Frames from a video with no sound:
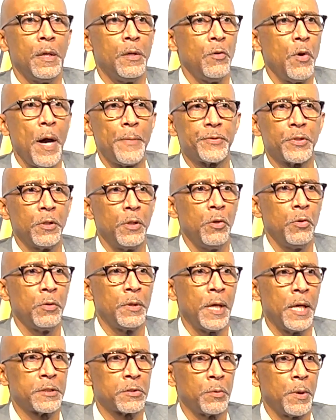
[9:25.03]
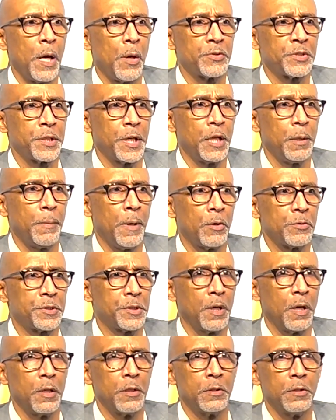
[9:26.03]
No, absolutely. That's what I was saying about,
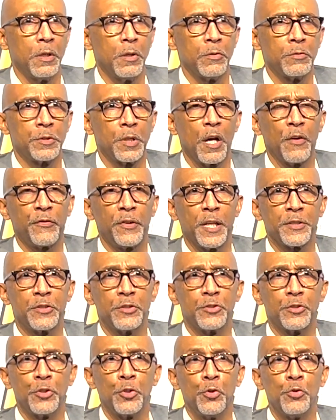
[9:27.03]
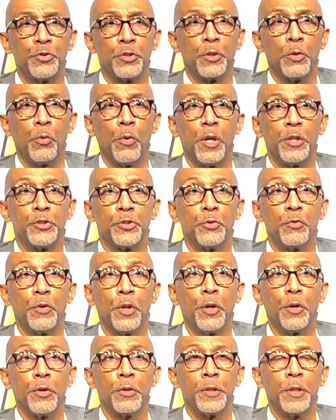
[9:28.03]
you know, tough lessons are usually the ones you
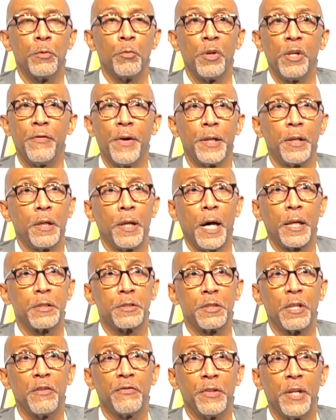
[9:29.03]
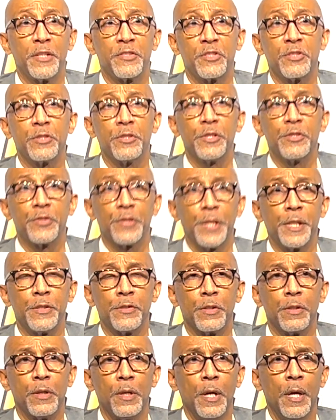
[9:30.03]
learned, and we've had a lot of tough lessons this
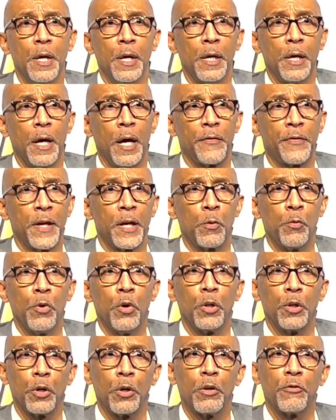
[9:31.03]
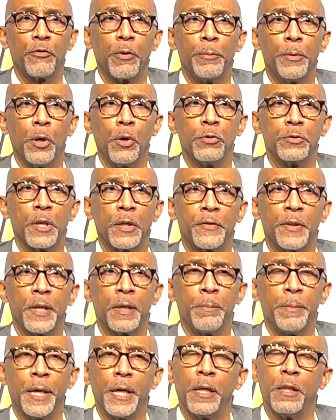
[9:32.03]
season. I think we'll learn from those. I
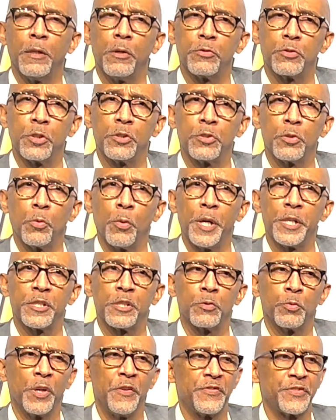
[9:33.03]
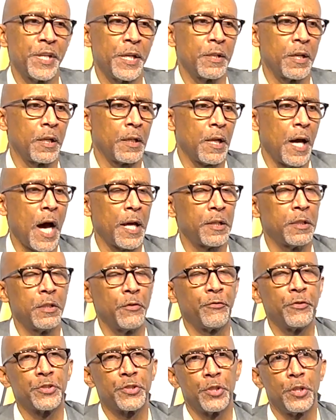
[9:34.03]
think being in those situations, we've seen a lot of
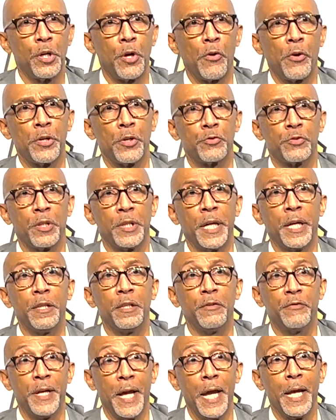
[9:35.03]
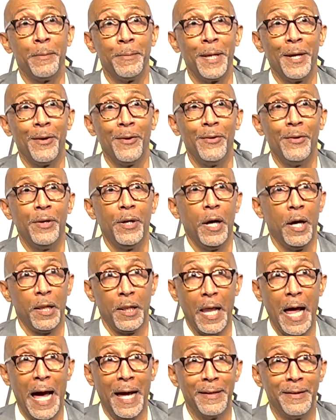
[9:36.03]
different scenarios at end of game now, a
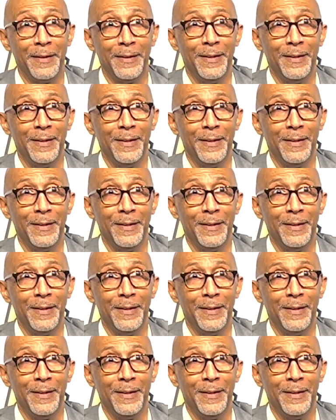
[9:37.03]
lot.